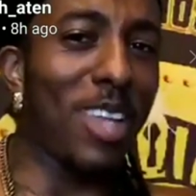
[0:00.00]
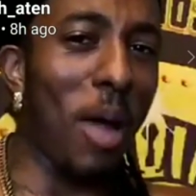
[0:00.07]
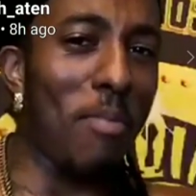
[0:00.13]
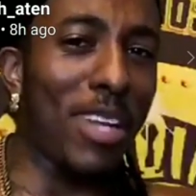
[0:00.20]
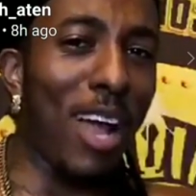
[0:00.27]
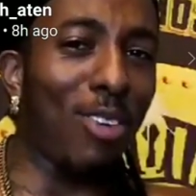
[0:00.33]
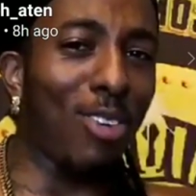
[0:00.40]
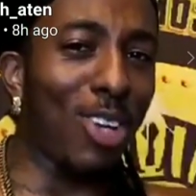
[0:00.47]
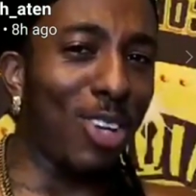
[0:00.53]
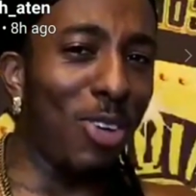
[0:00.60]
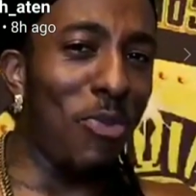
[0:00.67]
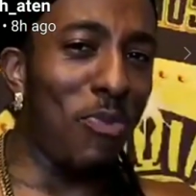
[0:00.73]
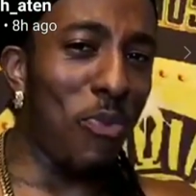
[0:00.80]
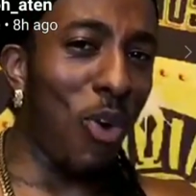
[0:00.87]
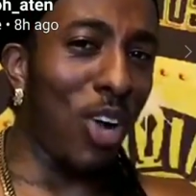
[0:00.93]
Because I've been out
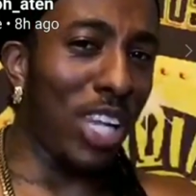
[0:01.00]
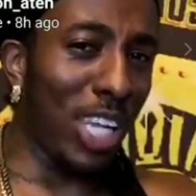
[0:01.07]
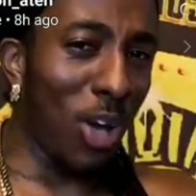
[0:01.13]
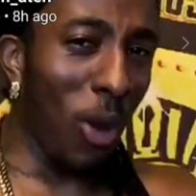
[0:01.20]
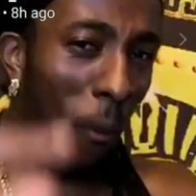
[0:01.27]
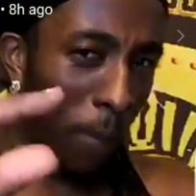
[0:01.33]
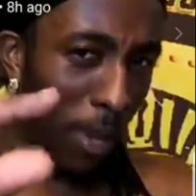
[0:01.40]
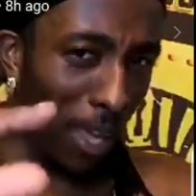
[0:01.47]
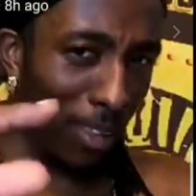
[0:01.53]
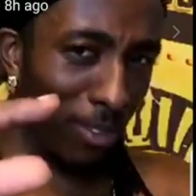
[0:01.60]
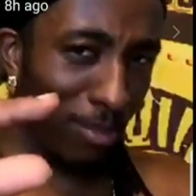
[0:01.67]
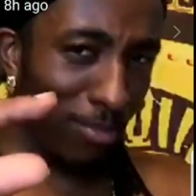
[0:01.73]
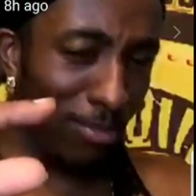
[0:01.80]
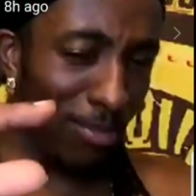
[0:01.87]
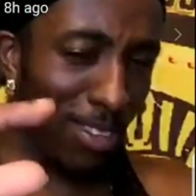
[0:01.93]
to look for a little
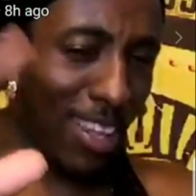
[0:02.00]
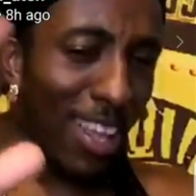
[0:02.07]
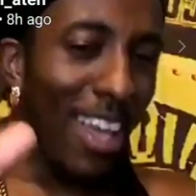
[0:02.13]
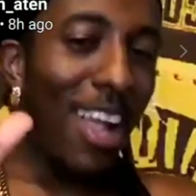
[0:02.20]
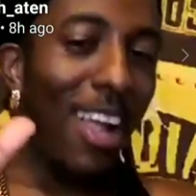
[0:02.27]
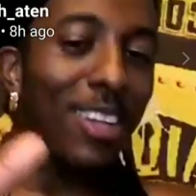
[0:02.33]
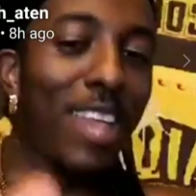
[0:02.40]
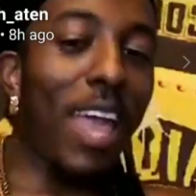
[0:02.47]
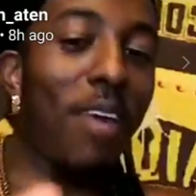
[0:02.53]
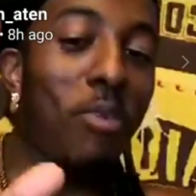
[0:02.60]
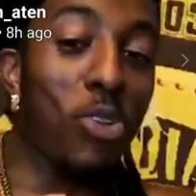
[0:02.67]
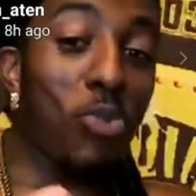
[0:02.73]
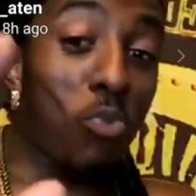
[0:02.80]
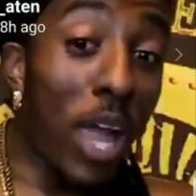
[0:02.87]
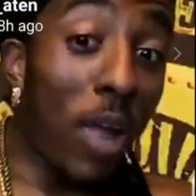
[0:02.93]
bit. Oh
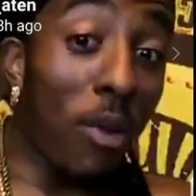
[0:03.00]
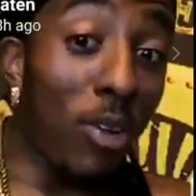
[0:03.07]
yeah, so I've